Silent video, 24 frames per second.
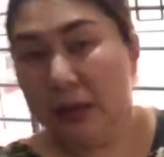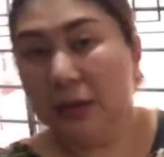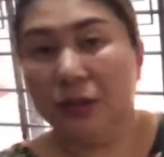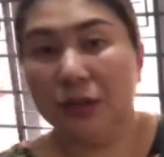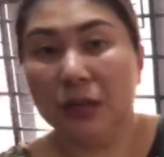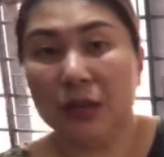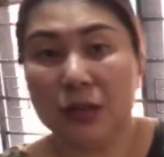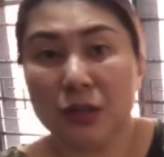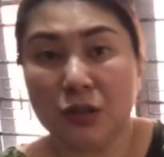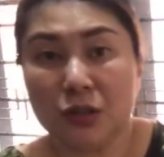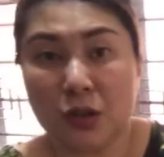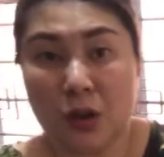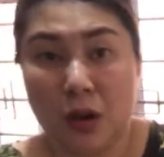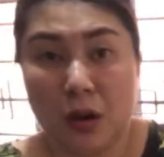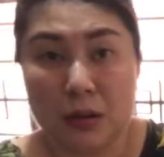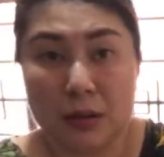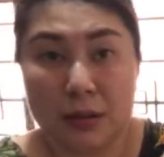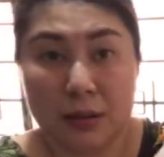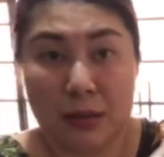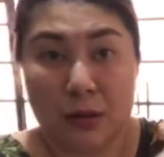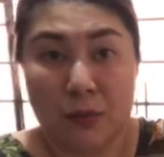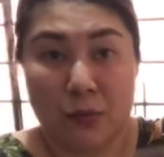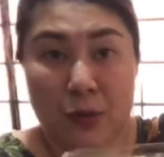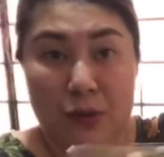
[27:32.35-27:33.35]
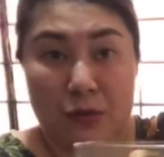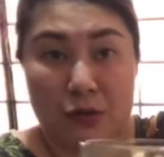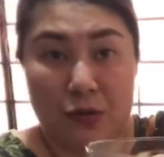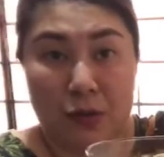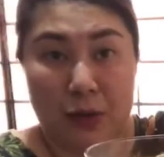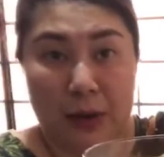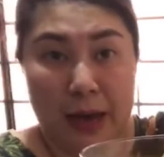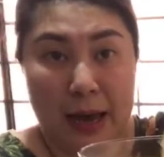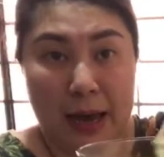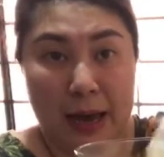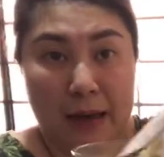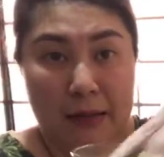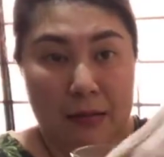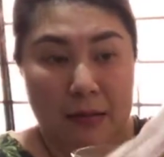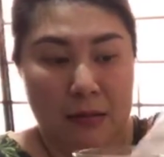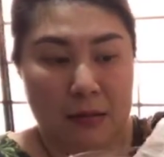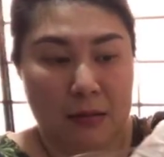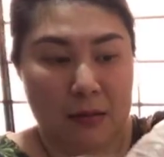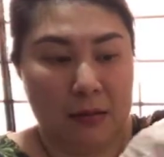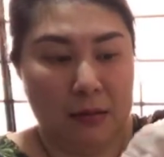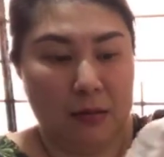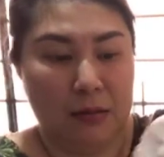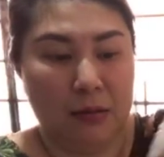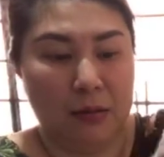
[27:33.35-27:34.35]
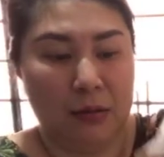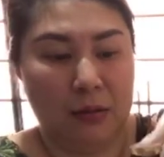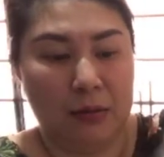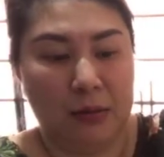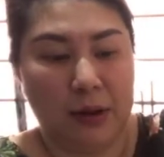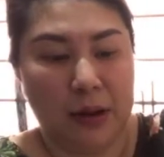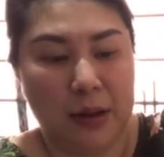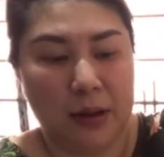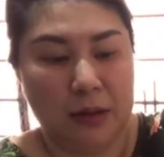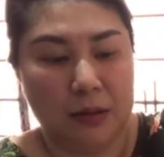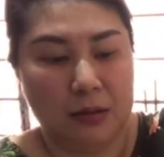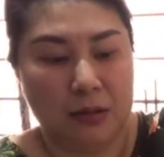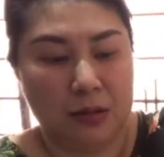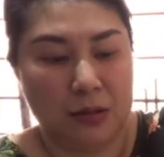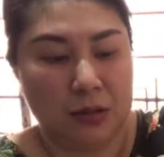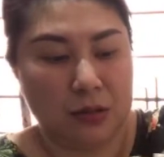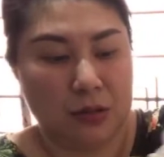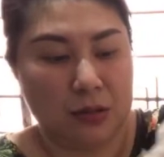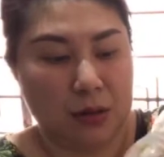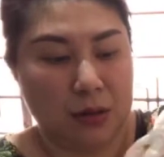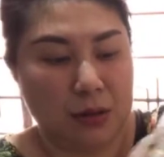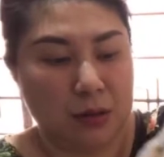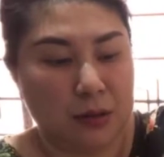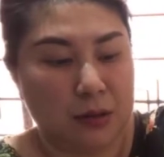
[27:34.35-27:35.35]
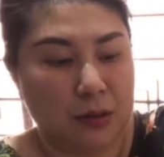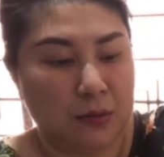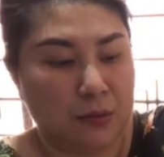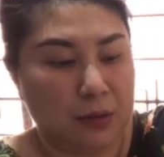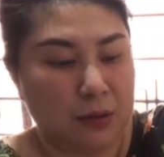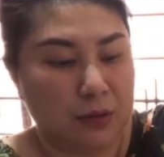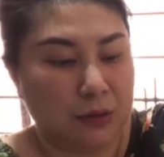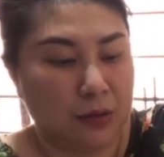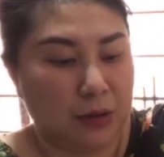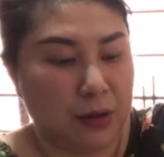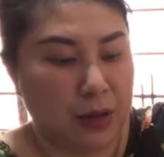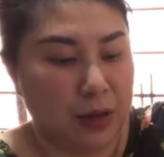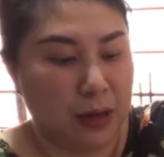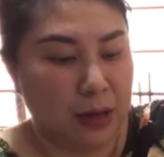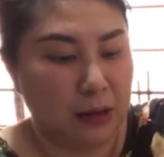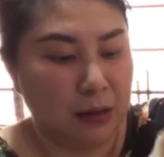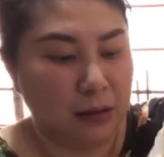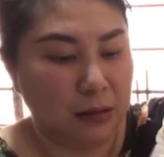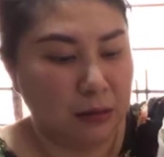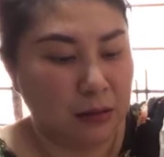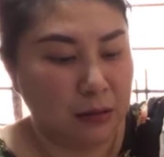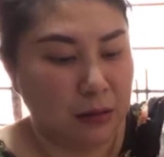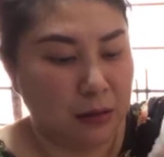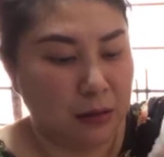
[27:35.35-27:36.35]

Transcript: Just toss it with your hand. All right, just toss it with your hand.